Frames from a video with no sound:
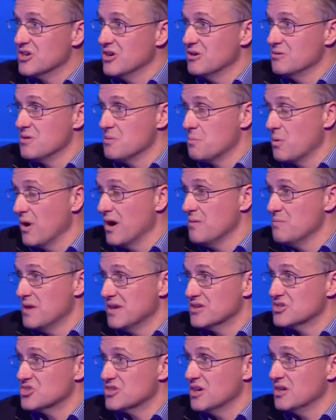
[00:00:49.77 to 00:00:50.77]
So the Prime
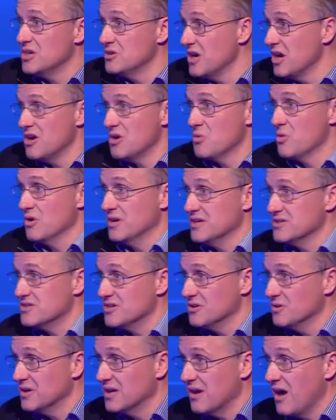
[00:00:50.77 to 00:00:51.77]
Minister, you don't know what
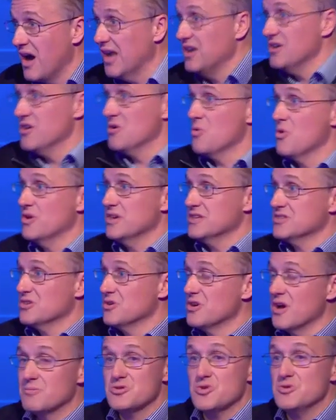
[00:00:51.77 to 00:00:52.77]
he's doing. I don't know what he's
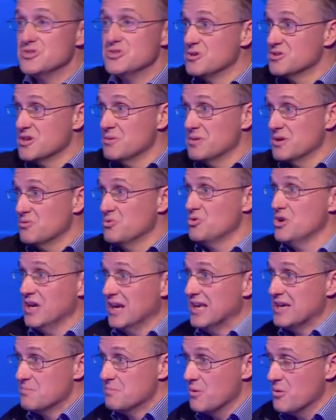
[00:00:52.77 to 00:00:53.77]
doing. I'm sure he's doing something
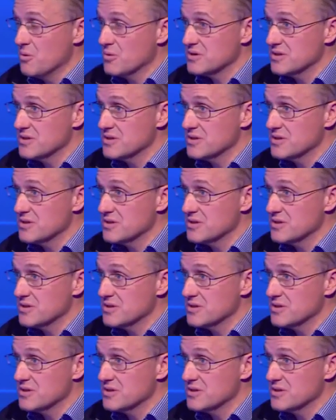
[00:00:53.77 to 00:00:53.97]
really important.